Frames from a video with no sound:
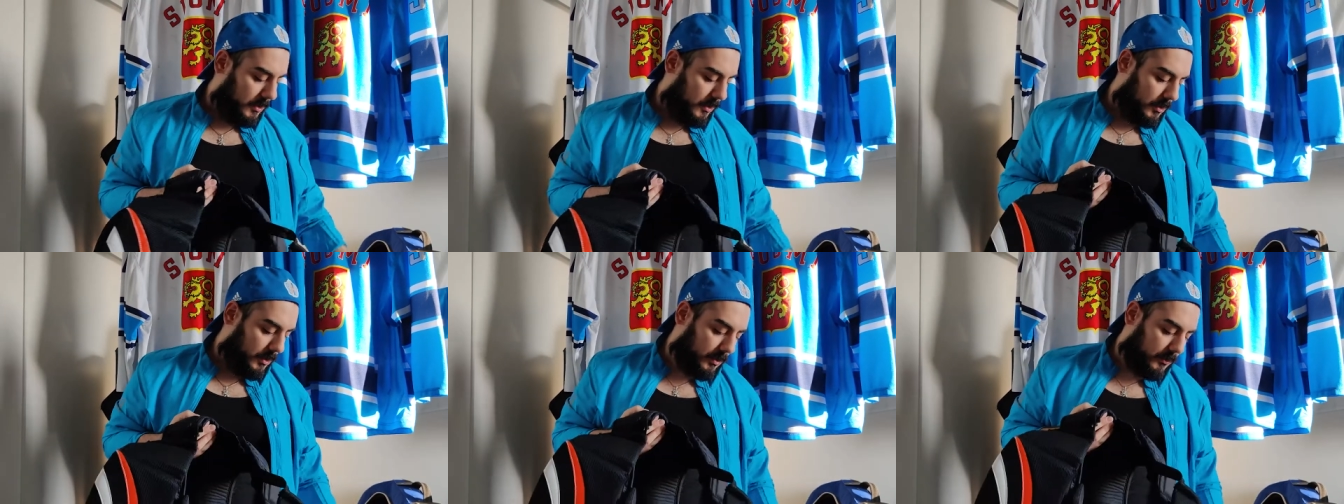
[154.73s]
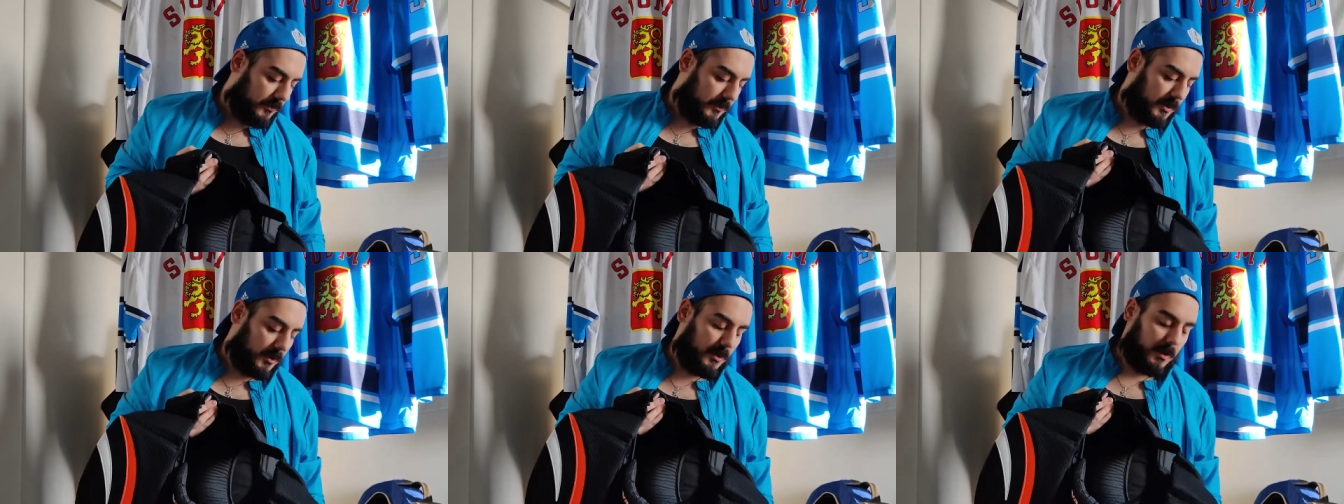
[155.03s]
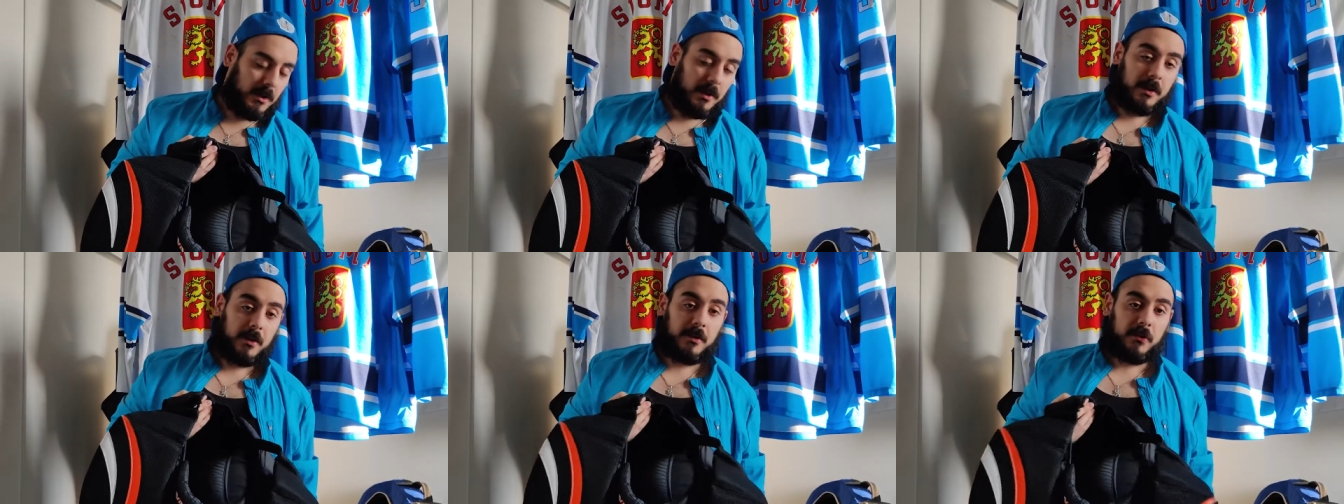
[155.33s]
You know,
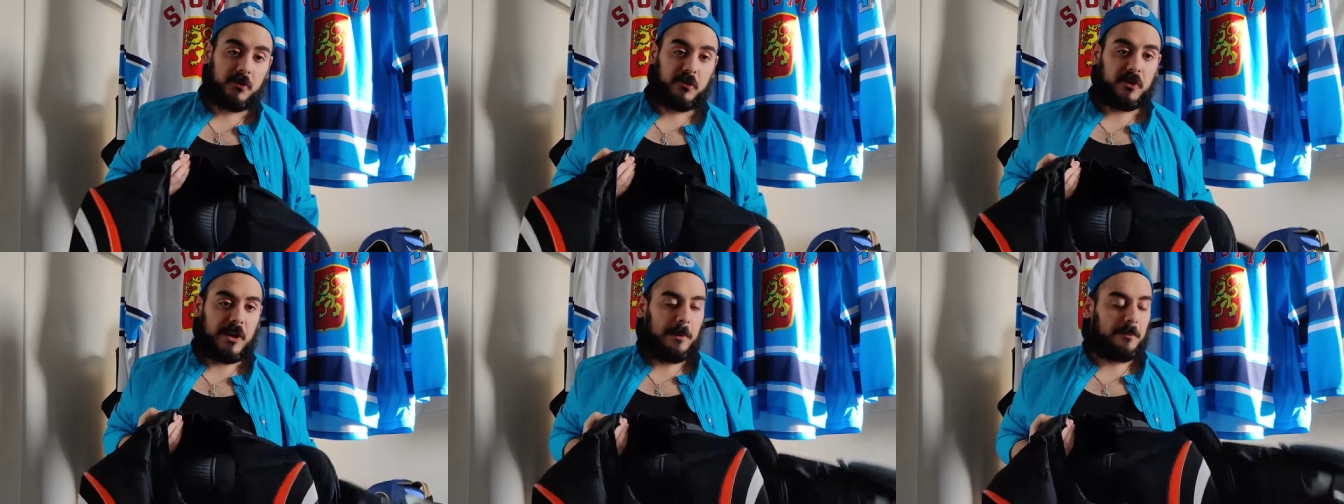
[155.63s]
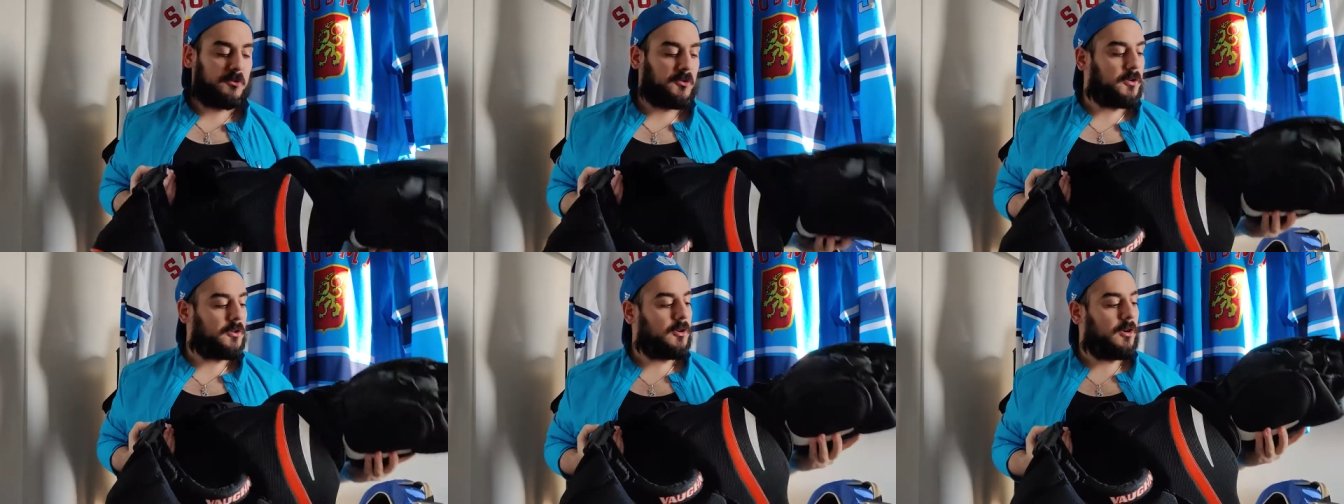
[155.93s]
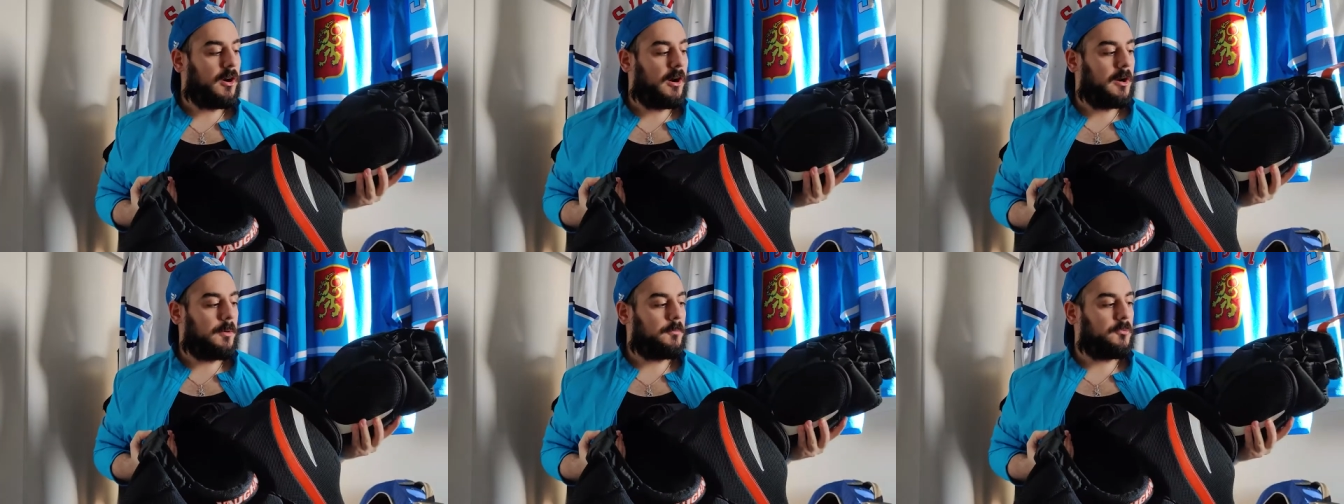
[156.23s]
the straps on
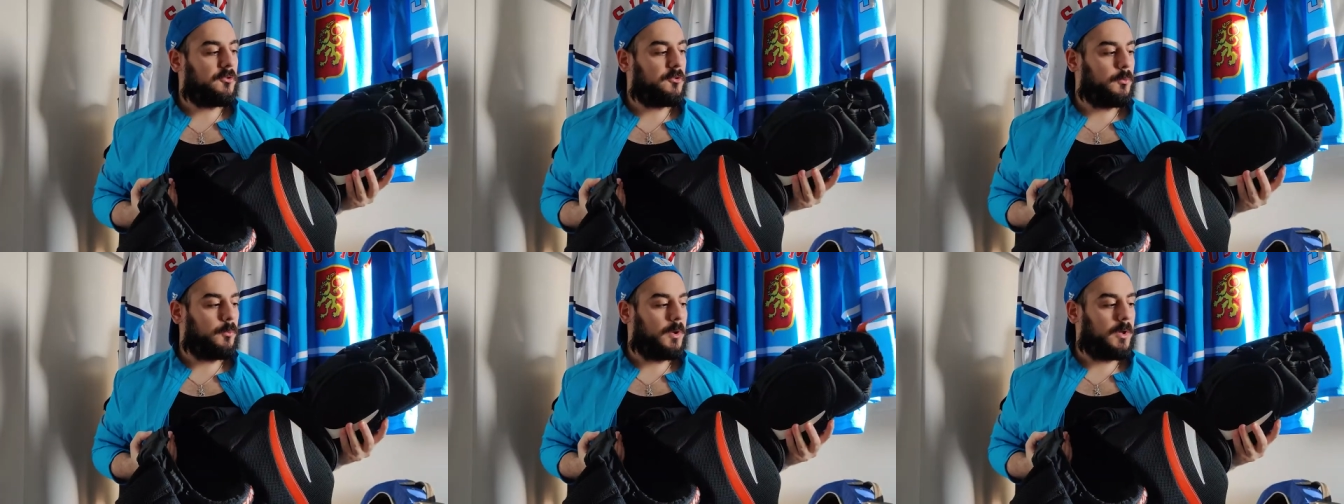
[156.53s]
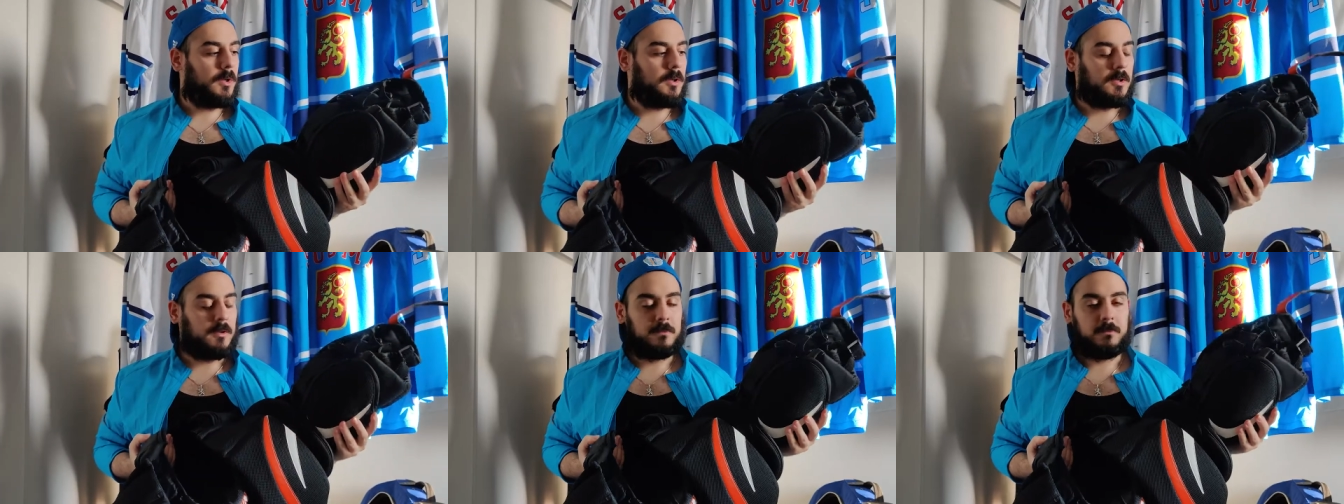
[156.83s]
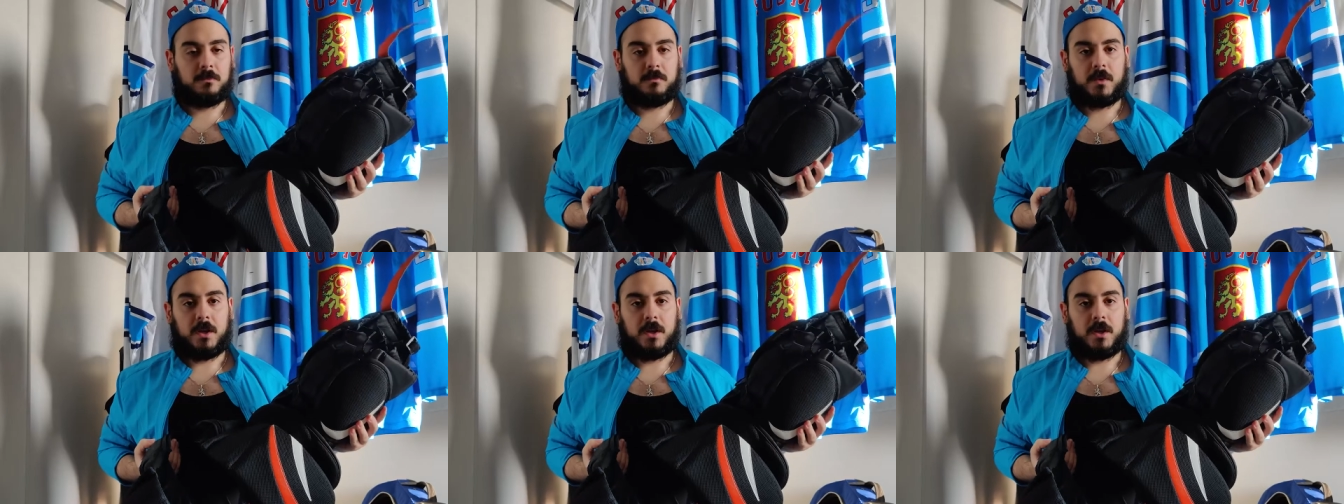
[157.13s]
your arms will